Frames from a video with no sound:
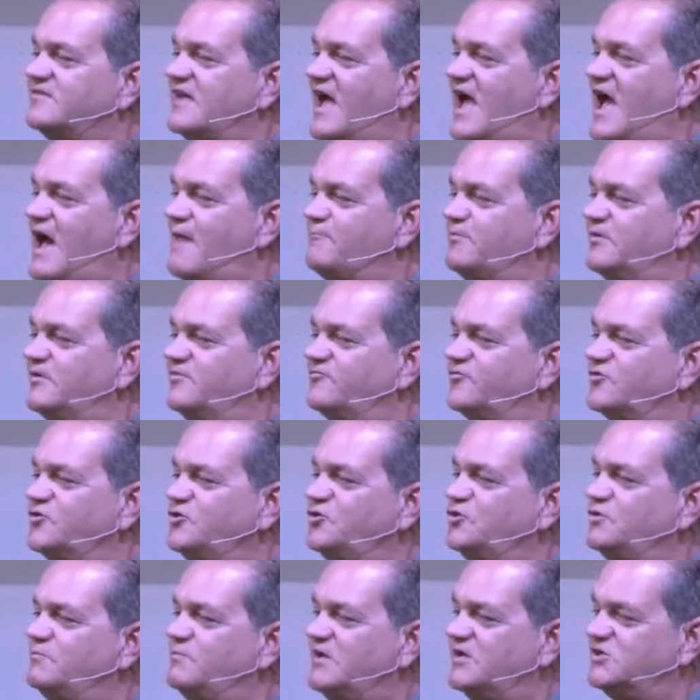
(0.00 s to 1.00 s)
to happen for
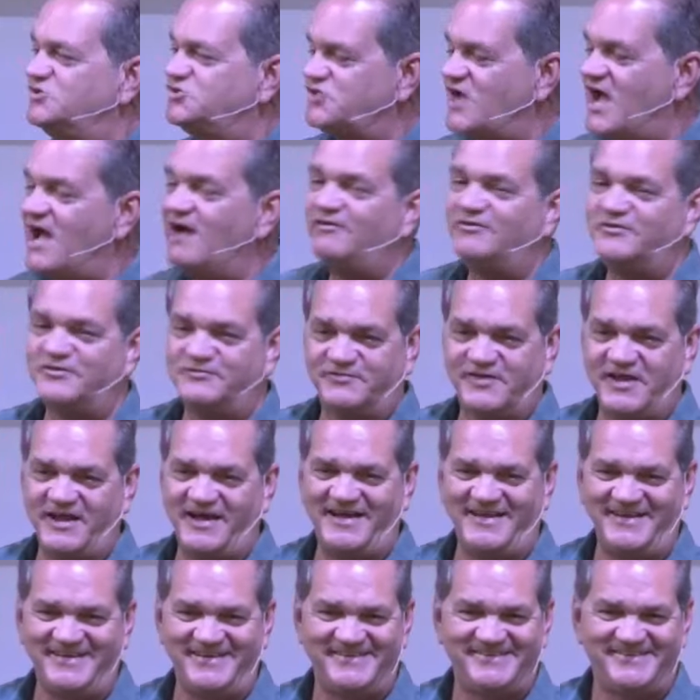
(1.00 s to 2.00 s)
you to be a child of
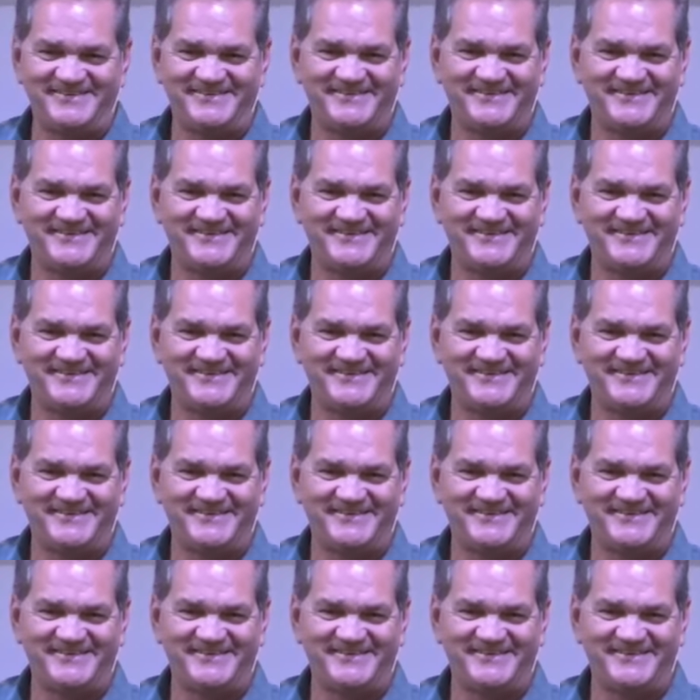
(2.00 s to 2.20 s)
God.